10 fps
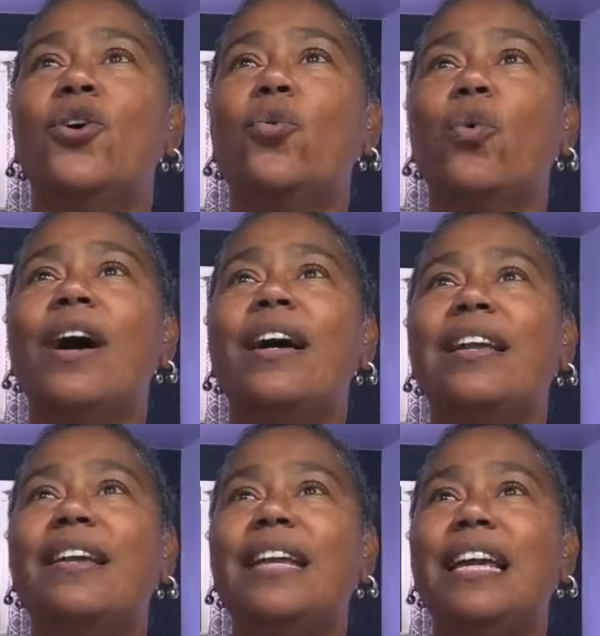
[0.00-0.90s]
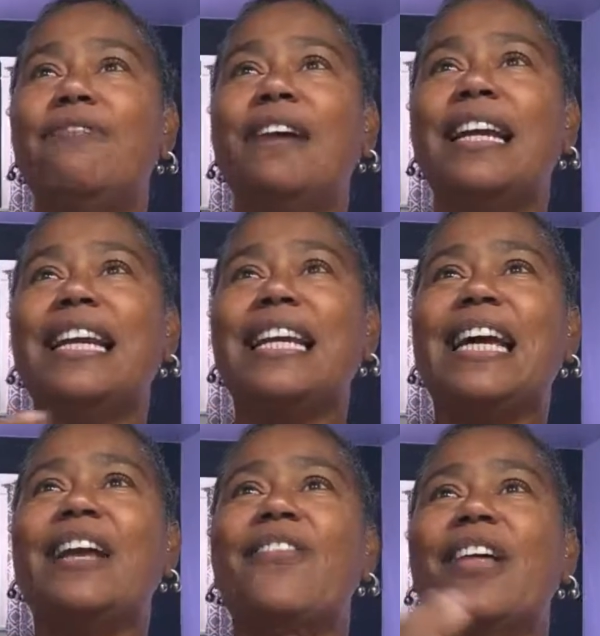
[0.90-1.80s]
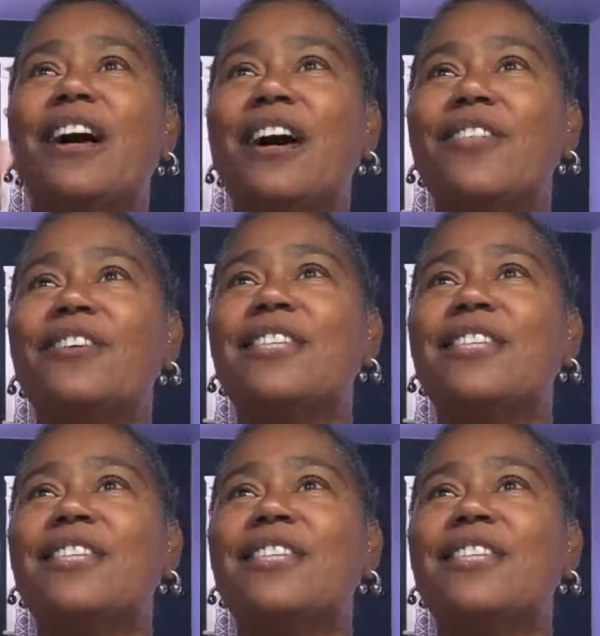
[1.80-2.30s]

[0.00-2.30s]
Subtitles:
What if I can get on the other